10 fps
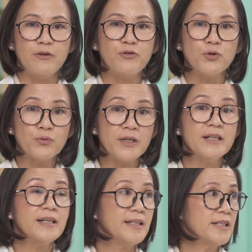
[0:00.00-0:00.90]
If you
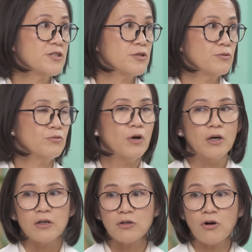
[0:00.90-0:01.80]
really need to,
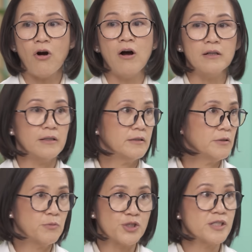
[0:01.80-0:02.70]
call
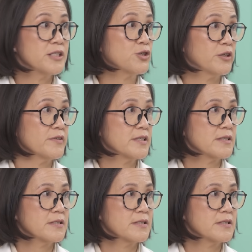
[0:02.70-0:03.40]
emergency services.